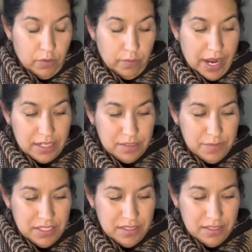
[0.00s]
bags
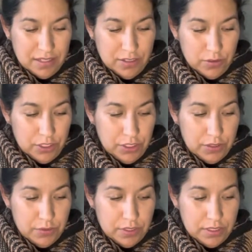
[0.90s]
business i know she
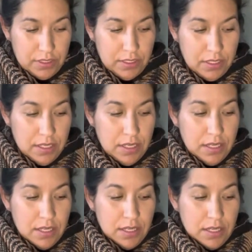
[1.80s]
uses
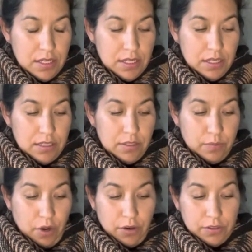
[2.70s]
the
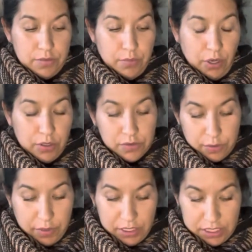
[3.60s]
products products
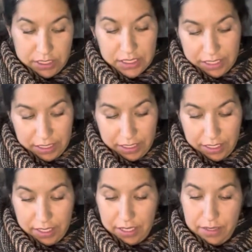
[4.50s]
from
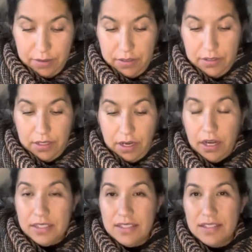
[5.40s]
argentina and the
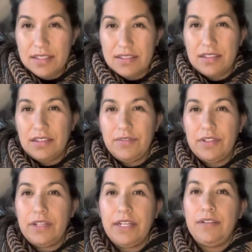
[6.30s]
artisans that live
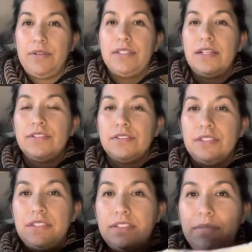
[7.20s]
there anyways i just
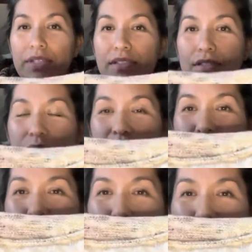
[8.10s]
think she's amazing so this is my